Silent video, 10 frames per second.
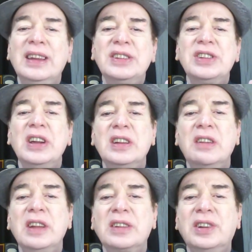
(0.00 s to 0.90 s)
shade
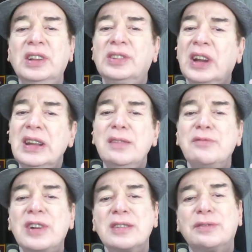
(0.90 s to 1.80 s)
giving trees right in
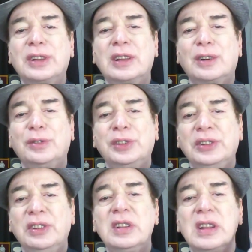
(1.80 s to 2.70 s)
front of our
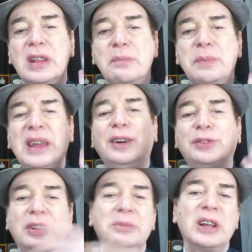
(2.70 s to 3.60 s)
office even in the peak of
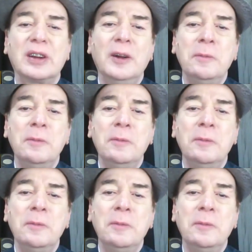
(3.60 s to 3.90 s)
summer